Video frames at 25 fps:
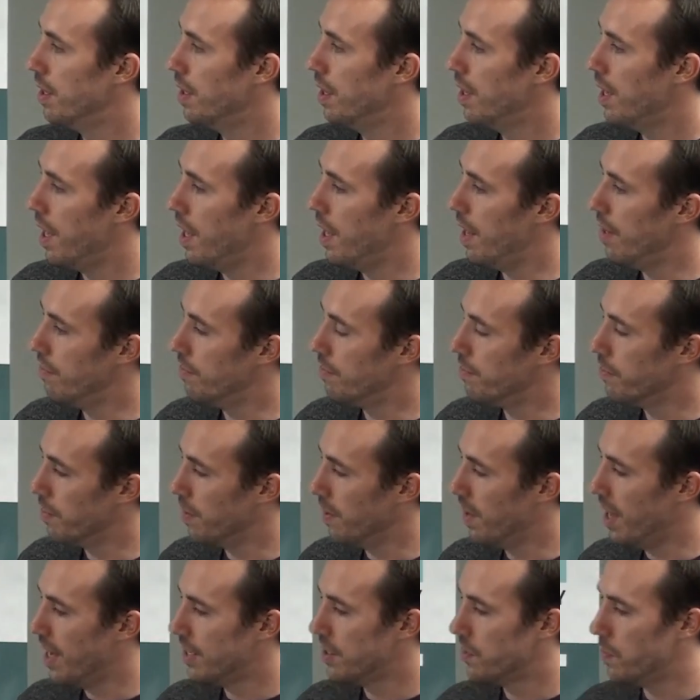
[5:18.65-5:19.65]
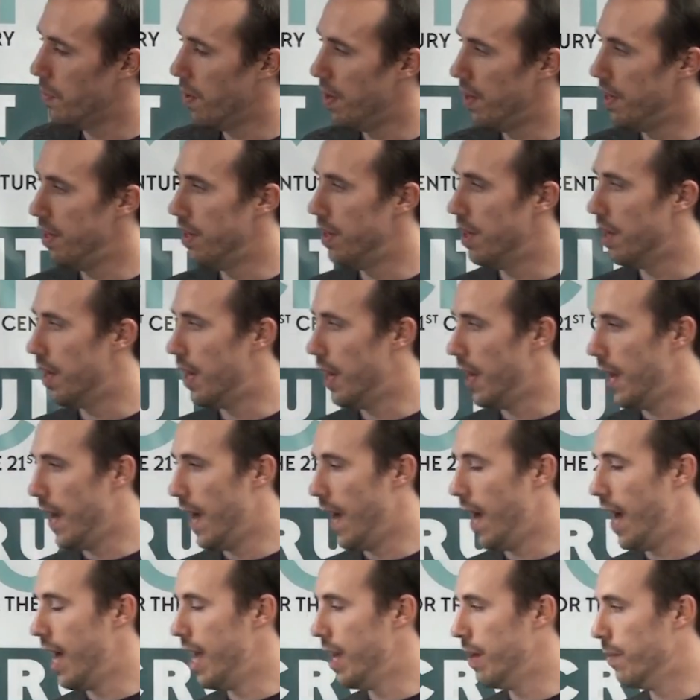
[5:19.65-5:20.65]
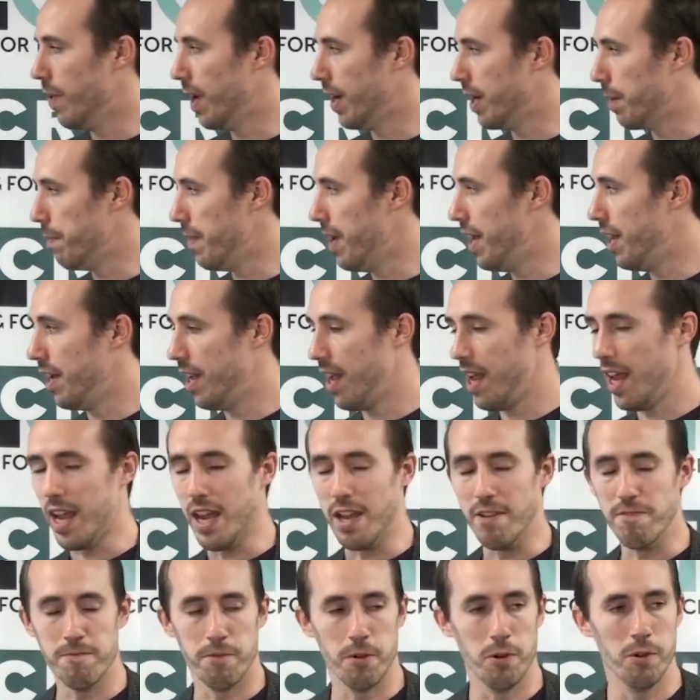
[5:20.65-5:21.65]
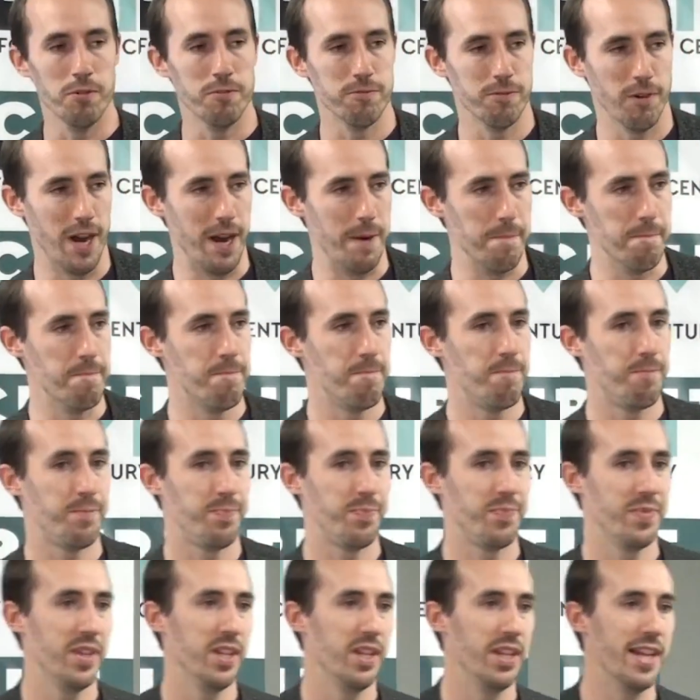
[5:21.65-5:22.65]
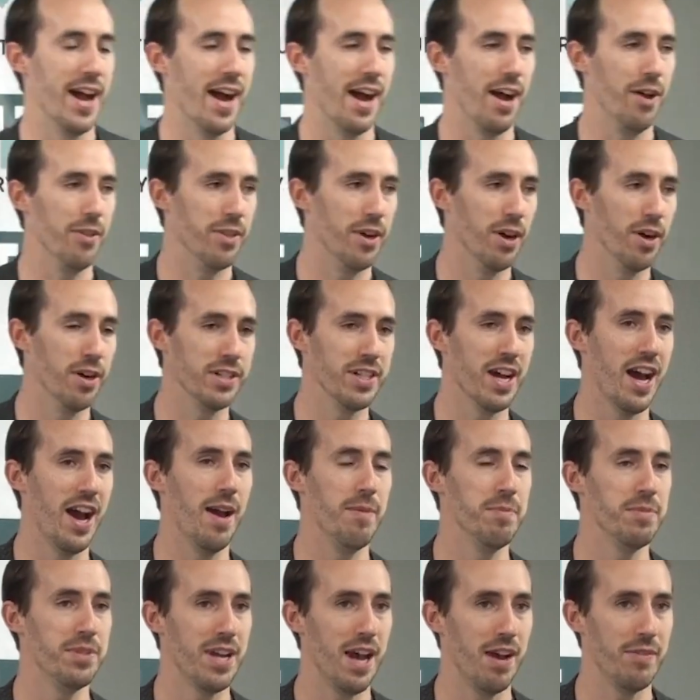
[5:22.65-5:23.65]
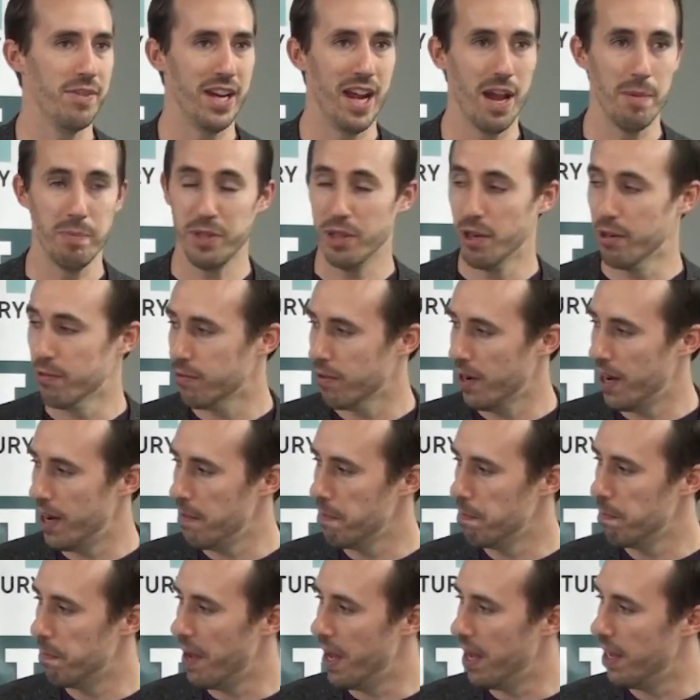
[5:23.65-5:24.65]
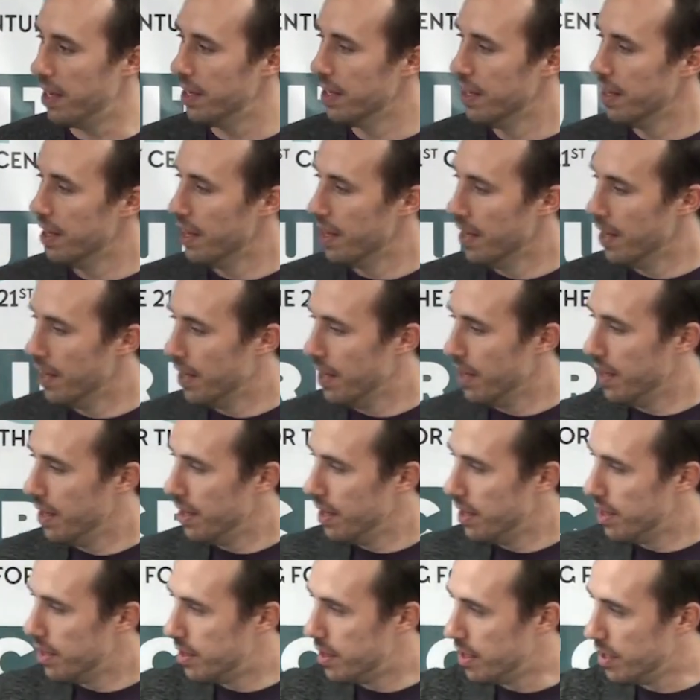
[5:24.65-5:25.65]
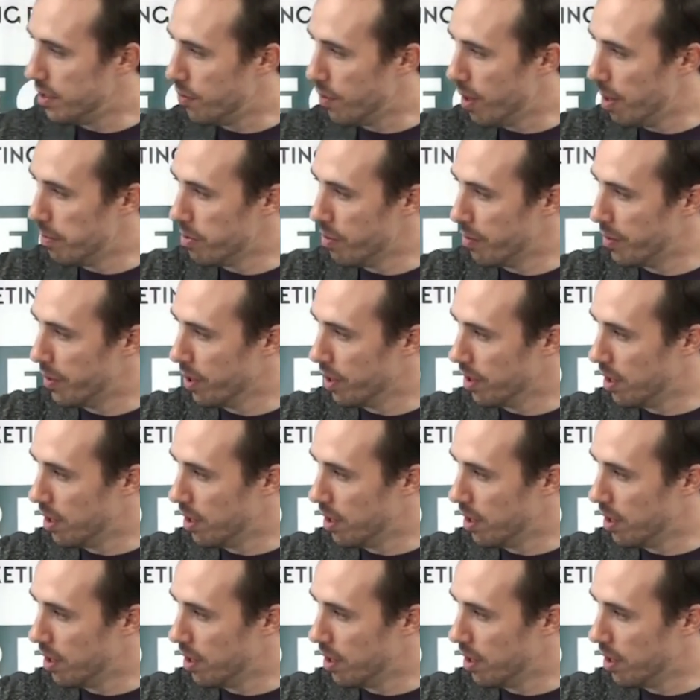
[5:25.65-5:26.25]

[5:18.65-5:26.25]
And for the last one, I recommend a full frame. Now, there are times to have an emptier frame, but these frames over here on the